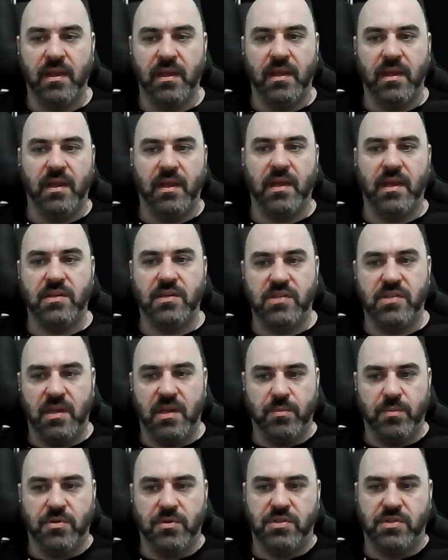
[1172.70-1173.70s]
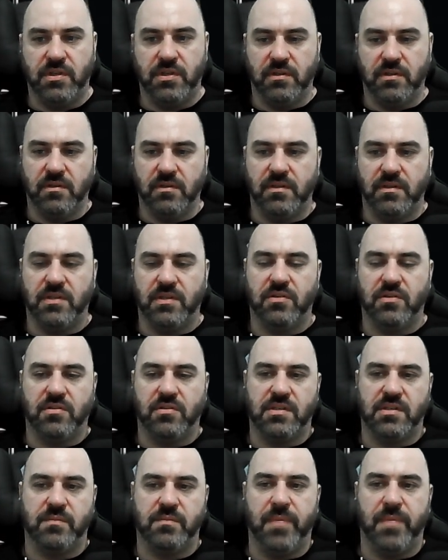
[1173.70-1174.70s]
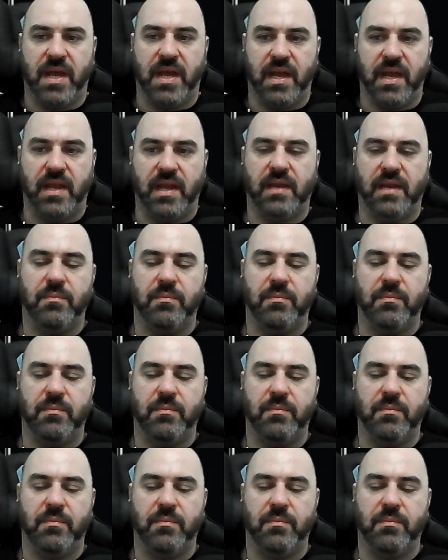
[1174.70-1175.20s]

a Shaper Shield that you'll just buy a